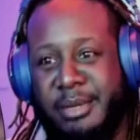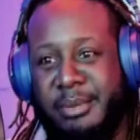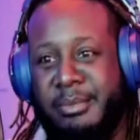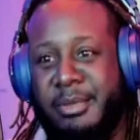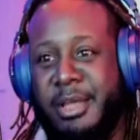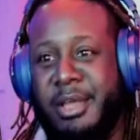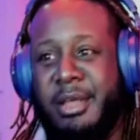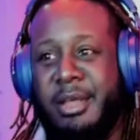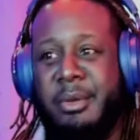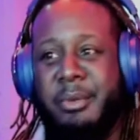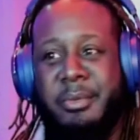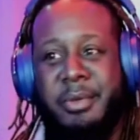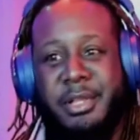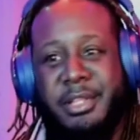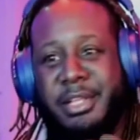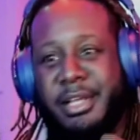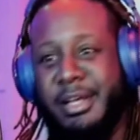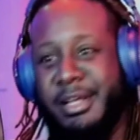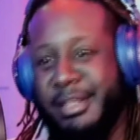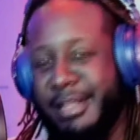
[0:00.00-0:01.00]
them
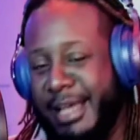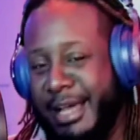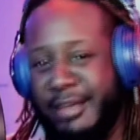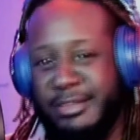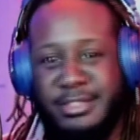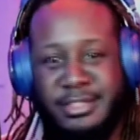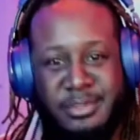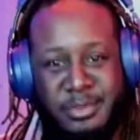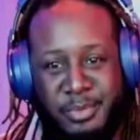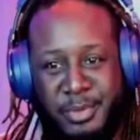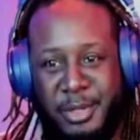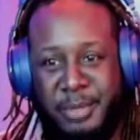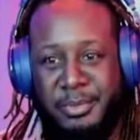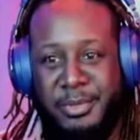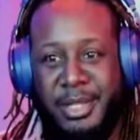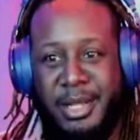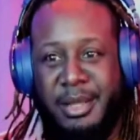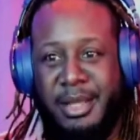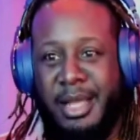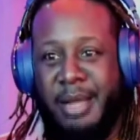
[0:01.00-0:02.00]
with uh, thousands of
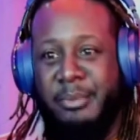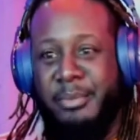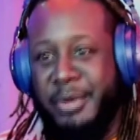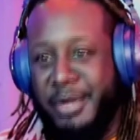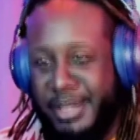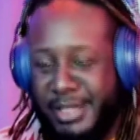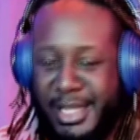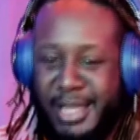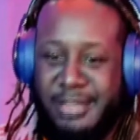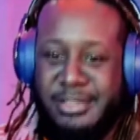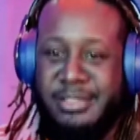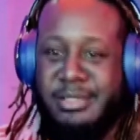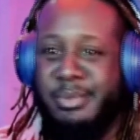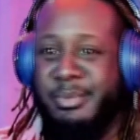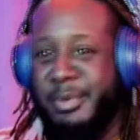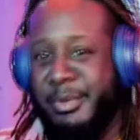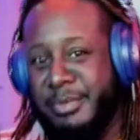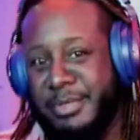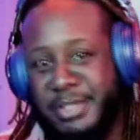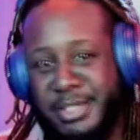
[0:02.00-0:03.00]
people I, I bring thousands
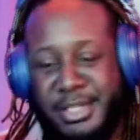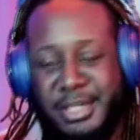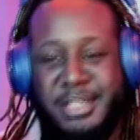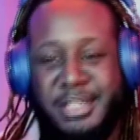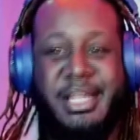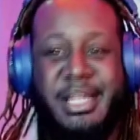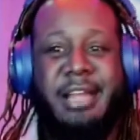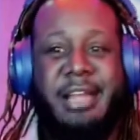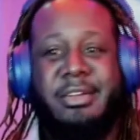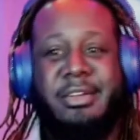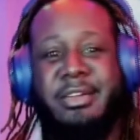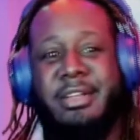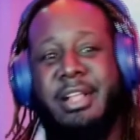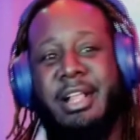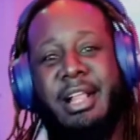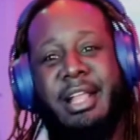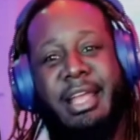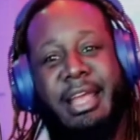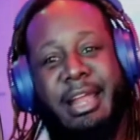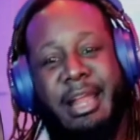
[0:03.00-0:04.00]
of people to their channel
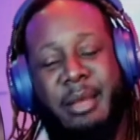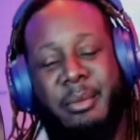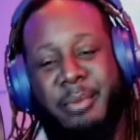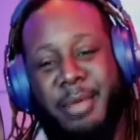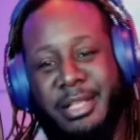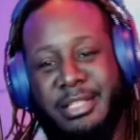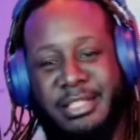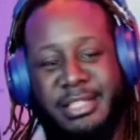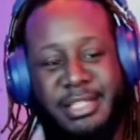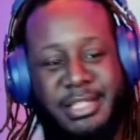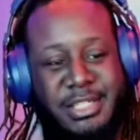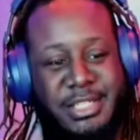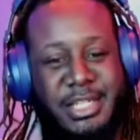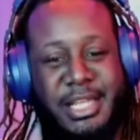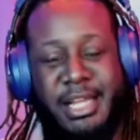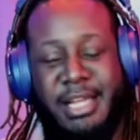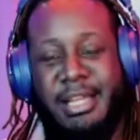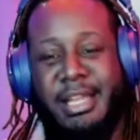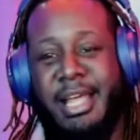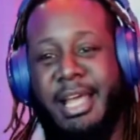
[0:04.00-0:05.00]
and i basically
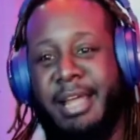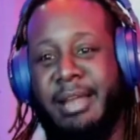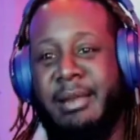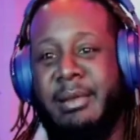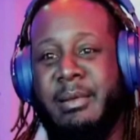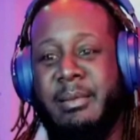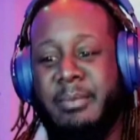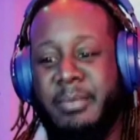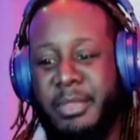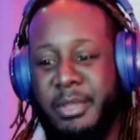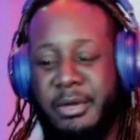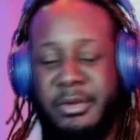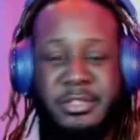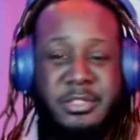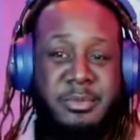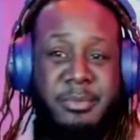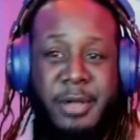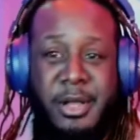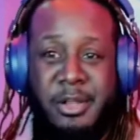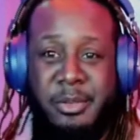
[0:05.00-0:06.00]
shed light on
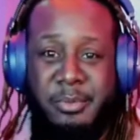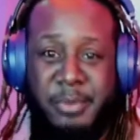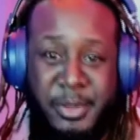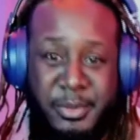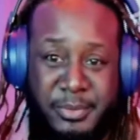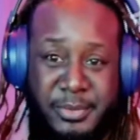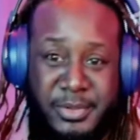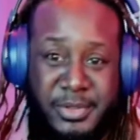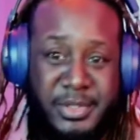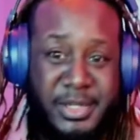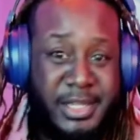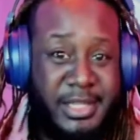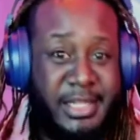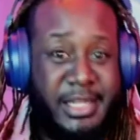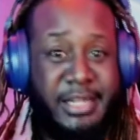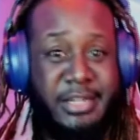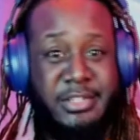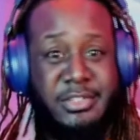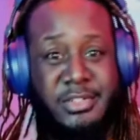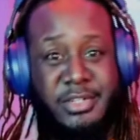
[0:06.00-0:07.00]
smaller people in
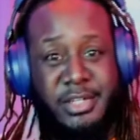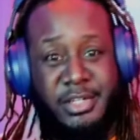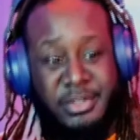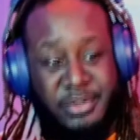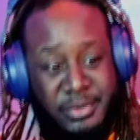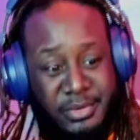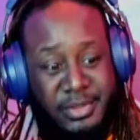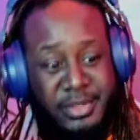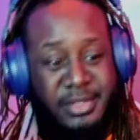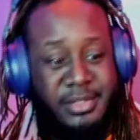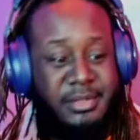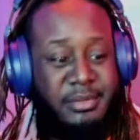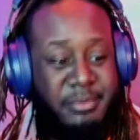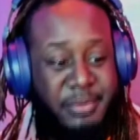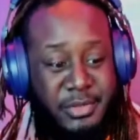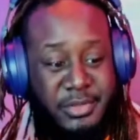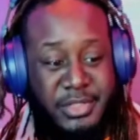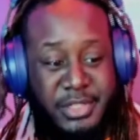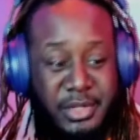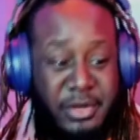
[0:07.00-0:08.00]
the industry doing
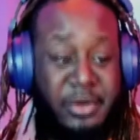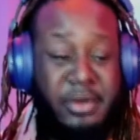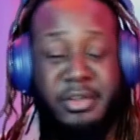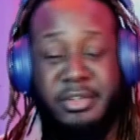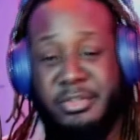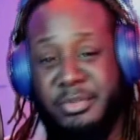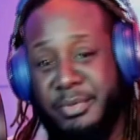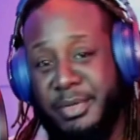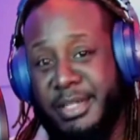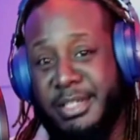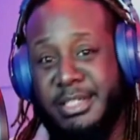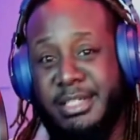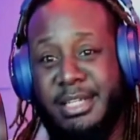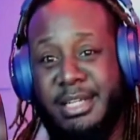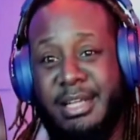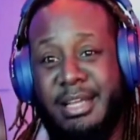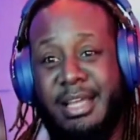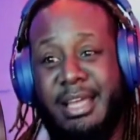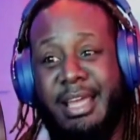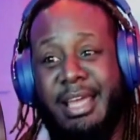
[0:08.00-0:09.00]
music on twitch
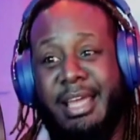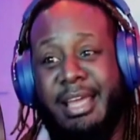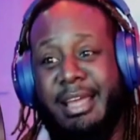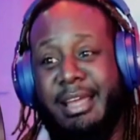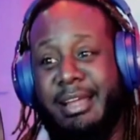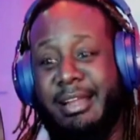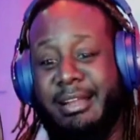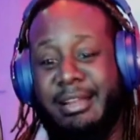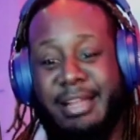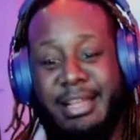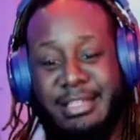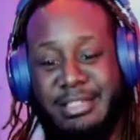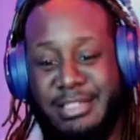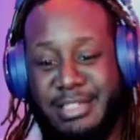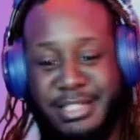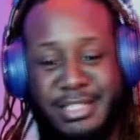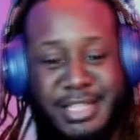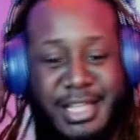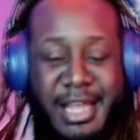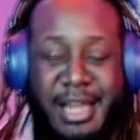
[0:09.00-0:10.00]
and that's
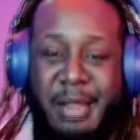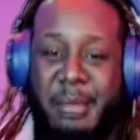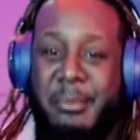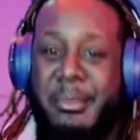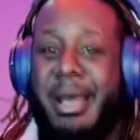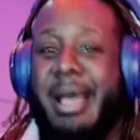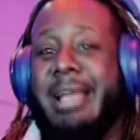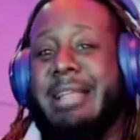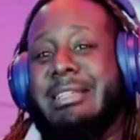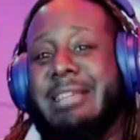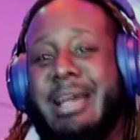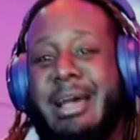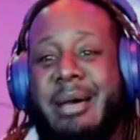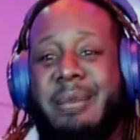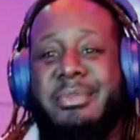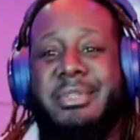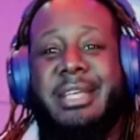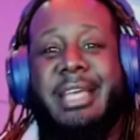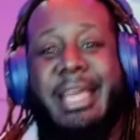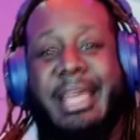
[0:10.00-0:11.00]
just kind of my
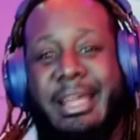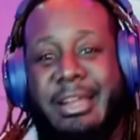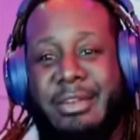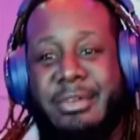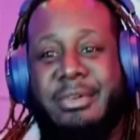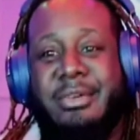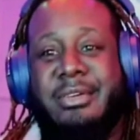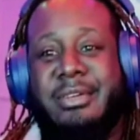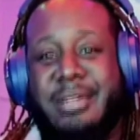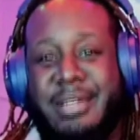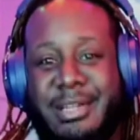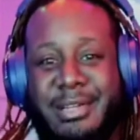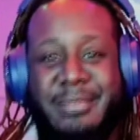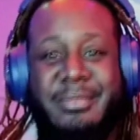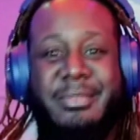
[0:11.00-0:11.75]
job to handle